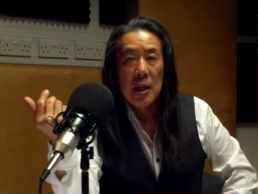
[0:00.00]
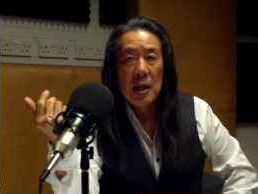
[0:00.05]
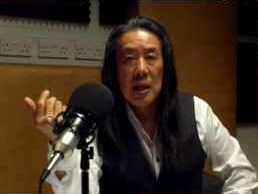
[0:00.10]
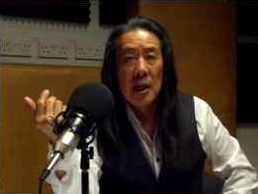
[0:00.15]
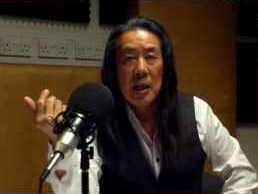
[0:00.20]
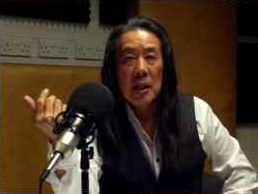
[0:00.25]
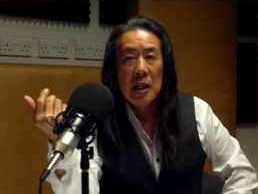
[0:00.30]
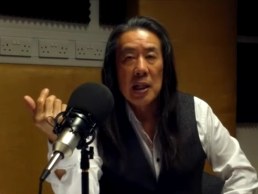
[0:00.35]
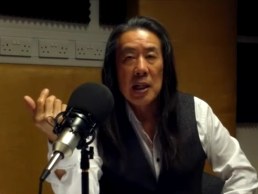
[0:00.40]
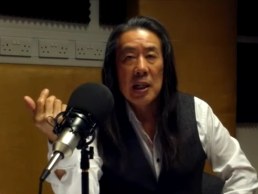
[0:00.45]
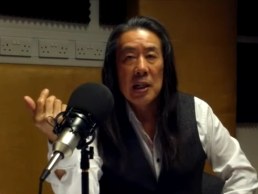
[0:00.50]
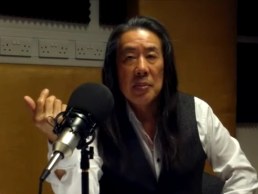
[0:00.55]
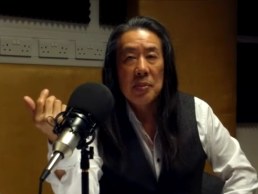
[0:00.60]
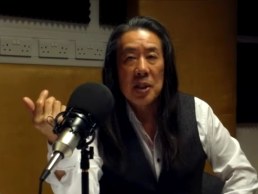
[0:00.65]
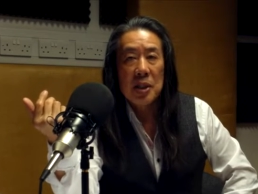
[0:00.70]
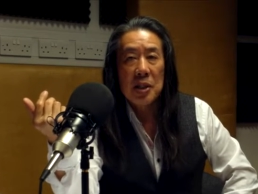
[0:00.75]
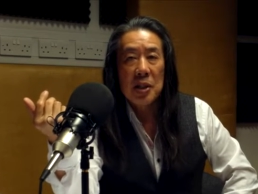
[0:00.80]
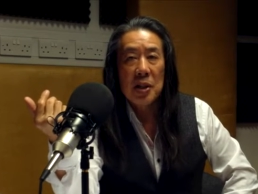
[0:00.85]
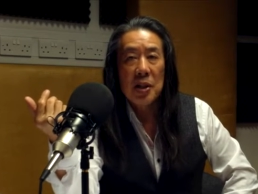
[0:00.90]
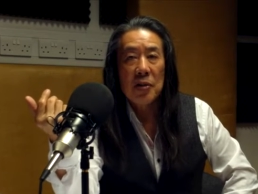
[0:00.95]
and he
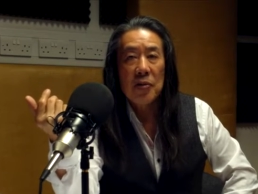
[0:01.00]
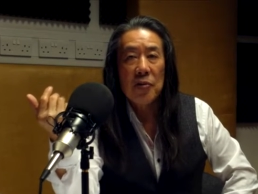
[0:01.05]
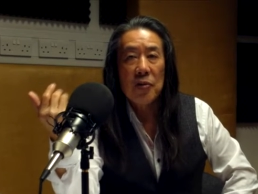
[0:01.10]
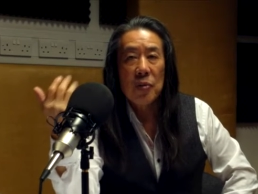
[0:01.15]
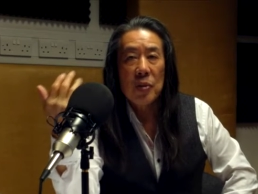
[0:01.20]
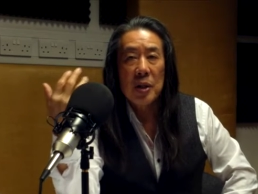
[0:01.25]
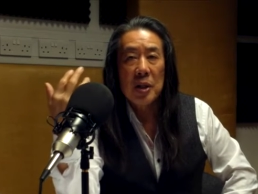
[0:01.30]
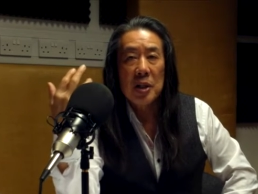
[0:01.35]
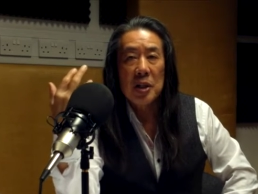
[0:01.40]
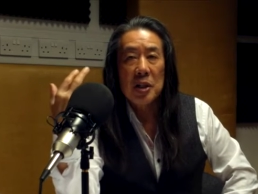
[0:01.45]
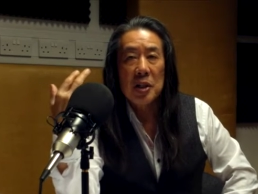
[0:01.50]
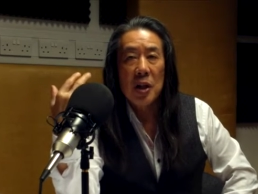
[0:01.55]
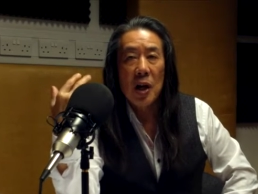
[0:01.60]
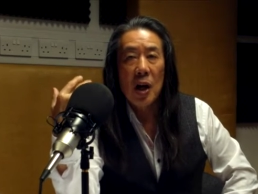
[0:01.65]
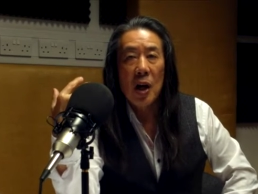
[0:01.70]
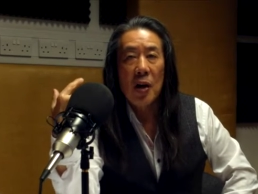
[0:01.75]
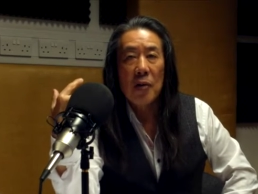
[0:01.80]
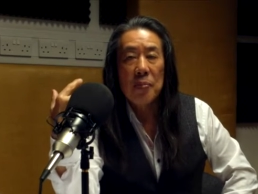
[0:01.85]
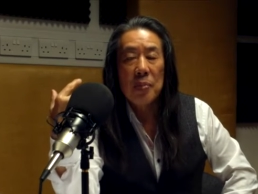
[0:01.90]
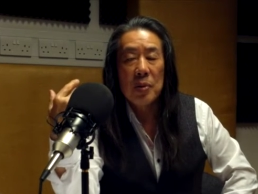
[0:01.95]
himself was
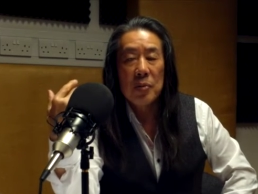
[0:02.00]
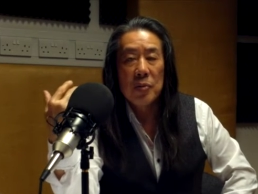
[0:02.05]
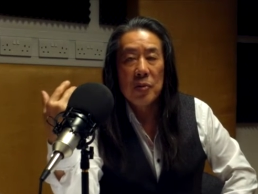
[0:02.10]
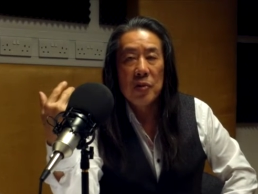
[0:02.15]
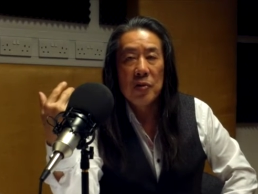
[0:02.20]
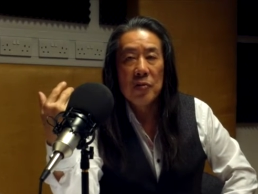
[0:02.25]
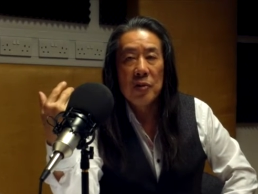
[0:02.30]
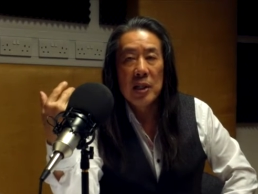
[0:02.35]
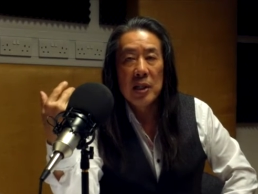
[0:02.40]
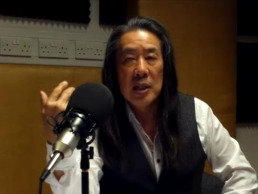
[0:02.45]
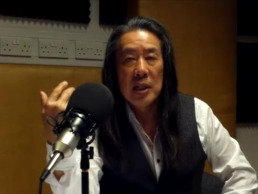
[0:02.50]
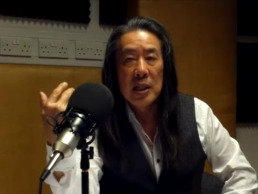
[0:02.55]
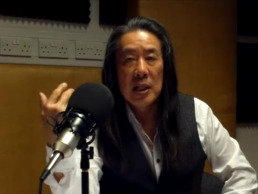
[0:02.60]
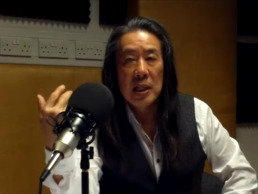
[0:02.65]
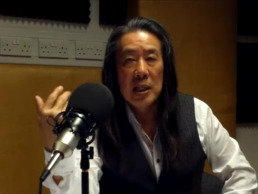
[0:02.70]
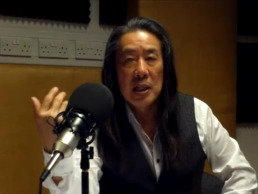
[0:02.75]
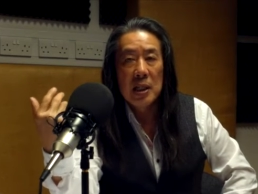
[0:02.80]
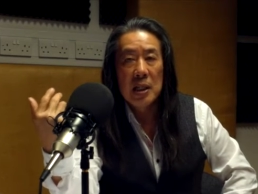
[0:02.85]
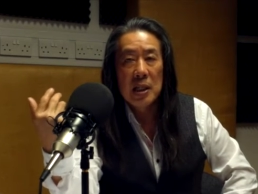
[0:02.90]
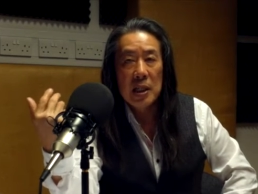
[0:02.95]
of Peruvian
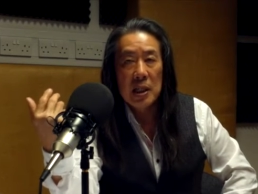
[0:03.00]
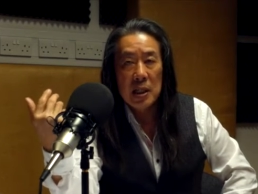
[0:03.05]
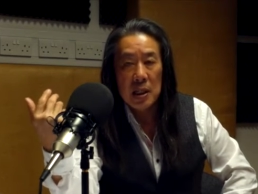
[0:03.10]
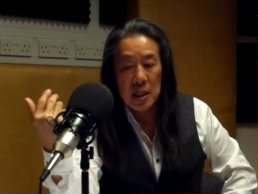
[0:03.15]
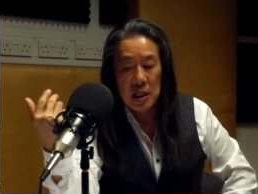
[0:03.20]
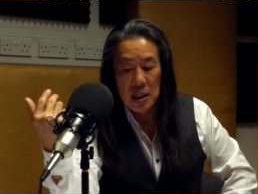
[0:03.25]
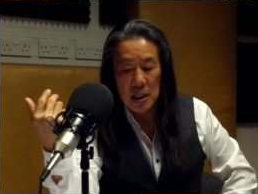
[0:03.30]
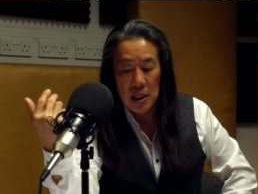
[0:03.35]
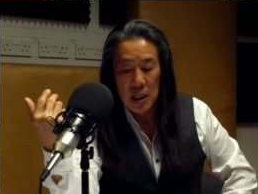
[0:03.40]
Indian